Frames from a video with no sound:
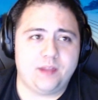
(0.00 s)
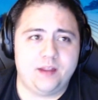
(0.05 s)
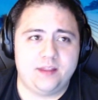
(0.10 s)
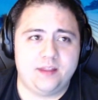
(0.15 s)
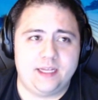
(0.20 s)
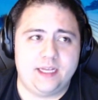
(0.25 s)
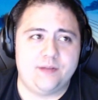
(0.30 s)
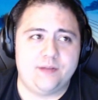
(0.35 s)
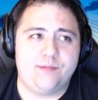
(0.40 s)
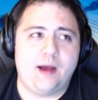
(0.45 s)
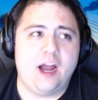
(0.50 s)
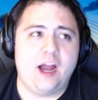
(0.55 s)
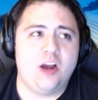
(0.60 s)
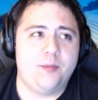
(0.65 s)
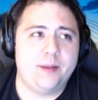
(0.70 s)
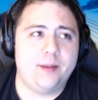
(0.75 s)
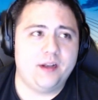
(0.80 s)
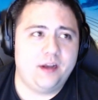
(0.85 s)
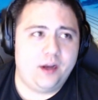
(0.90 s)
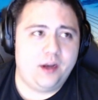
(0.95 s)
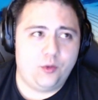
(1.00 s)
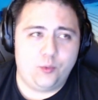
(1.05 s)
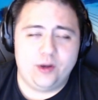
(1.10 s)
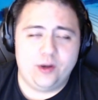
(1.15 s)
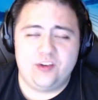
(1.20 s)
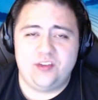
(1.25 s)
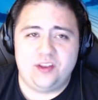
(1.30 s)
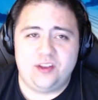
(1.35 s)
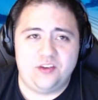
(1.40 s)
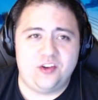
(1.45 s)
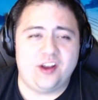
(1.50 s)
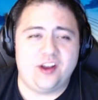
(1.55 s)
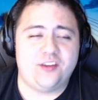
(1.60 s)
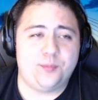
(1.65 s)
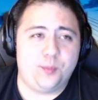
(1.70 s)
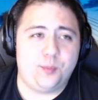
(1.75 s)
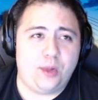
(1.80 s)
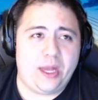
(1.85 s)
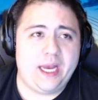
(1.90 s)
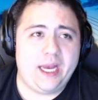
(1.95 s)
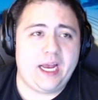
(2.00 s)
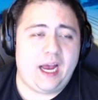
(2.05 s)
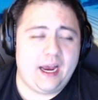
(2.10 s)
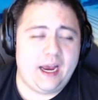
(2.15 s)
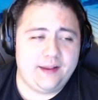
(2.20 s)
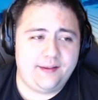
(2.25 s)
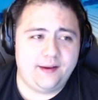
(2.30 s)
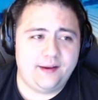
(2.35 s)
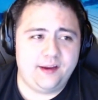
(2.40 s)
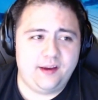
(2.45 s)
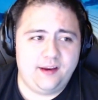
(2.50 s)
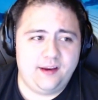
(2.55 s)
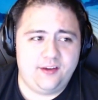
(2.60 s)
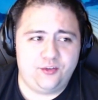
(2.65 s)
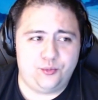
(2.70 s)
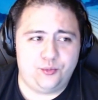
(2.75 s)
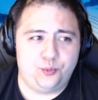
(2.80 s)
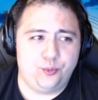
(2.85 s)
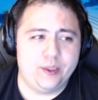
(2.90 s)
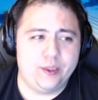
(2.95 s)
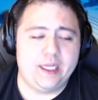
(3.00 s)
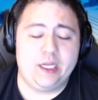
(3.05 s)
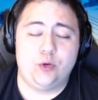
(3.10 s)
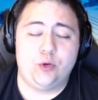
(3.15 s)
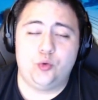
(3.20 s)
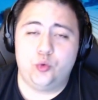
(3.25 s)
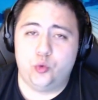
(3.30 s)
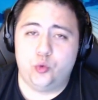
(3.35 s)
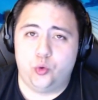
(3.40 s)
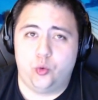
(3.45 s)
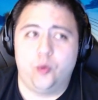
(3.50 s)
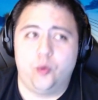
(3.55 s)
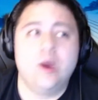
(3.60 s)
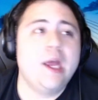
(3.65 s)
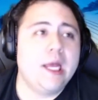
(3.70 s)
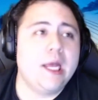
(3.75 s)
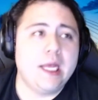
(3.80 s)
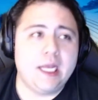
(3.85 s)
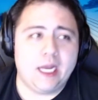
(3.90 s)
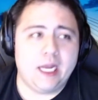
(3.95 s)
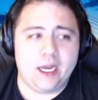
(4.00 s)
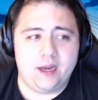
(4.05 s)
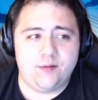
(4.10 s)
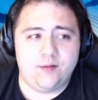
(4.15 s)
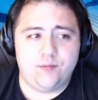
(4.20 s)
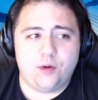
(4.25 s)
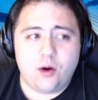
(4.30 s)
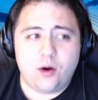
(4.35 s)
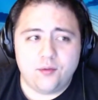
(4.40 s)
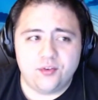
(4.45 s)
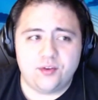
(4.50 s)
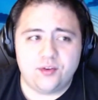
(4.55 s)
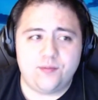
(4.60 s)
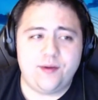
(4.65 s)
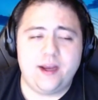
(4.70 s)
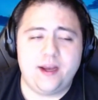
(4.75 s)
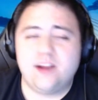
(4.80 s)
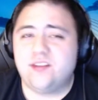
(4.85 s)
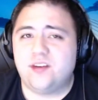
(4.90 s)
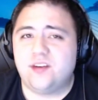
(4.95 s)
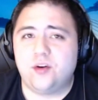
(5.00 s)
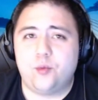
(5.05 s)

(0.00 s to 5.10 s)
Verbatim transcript: the environment in which the Jets play, I think is really cool. It involves the fans in a